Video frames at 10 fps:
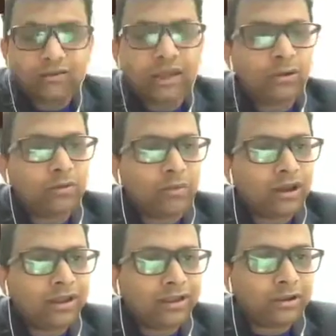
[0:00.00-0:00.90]
very good
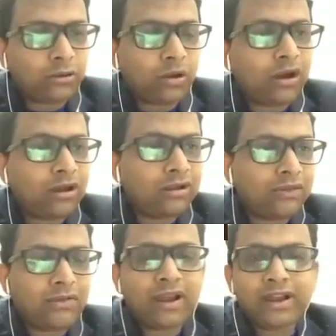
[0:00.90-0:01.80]
morning to all
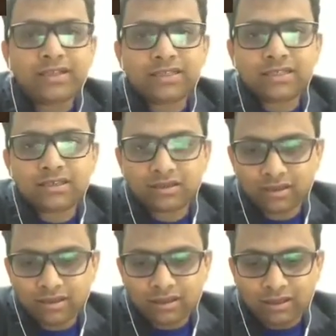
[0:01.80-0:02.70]
Vivites
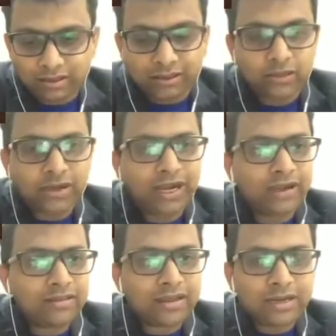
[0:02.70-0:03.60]
in the
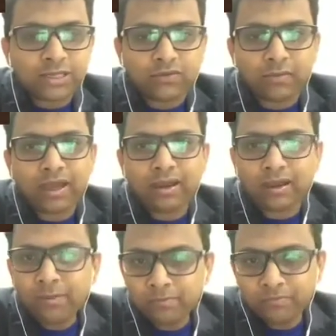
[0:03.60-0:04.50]
United States of America.